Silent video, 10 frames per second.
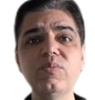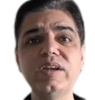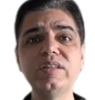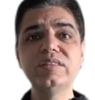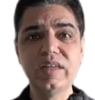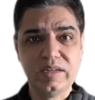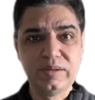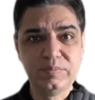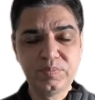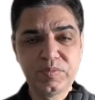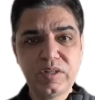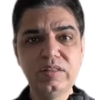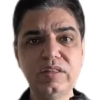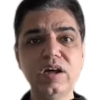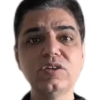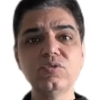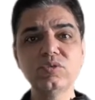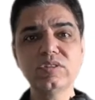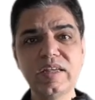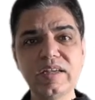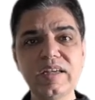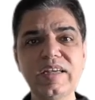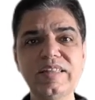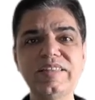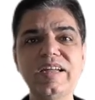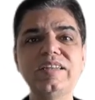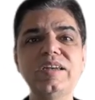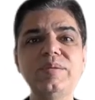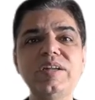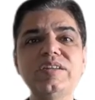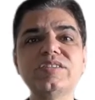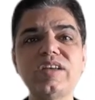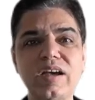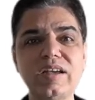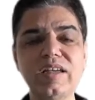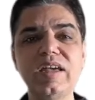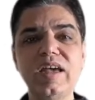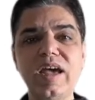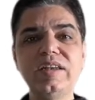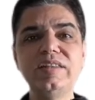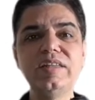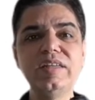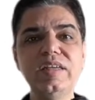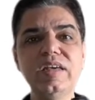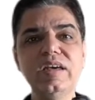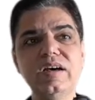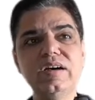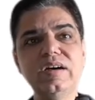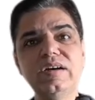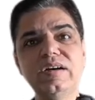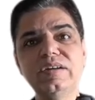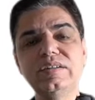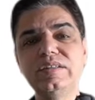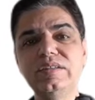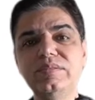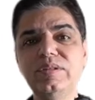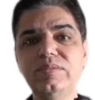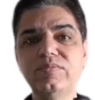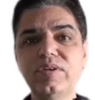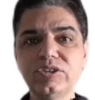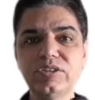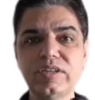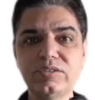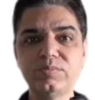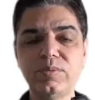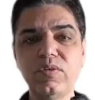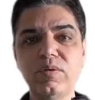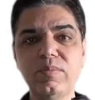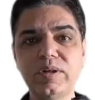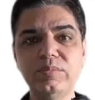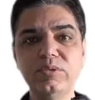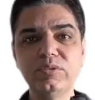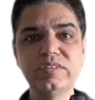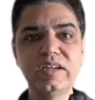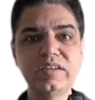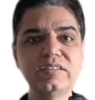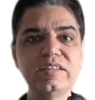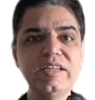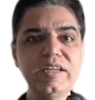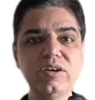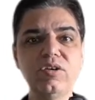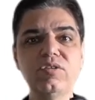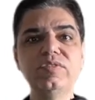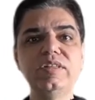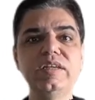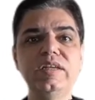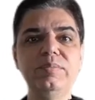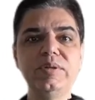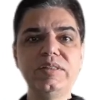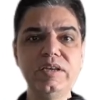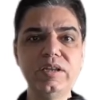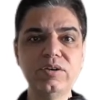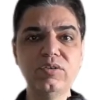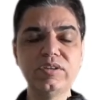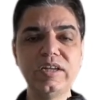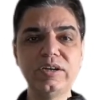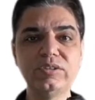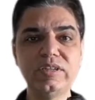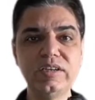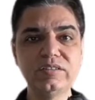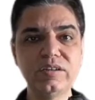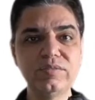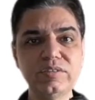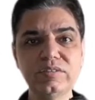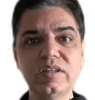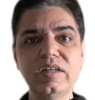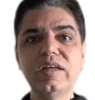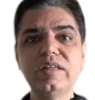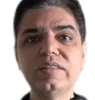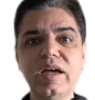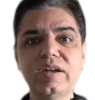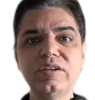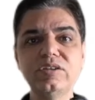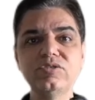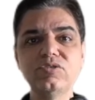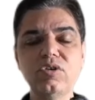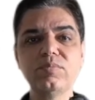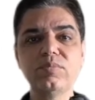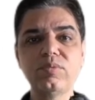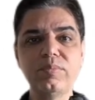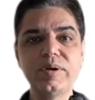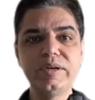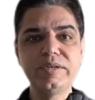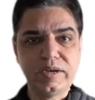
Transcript: thick. They are so thick that they remain stuck, and the function that is performed by the mucus, that is clearing of the epithelial or the endothelial surfaces, that is not properly done.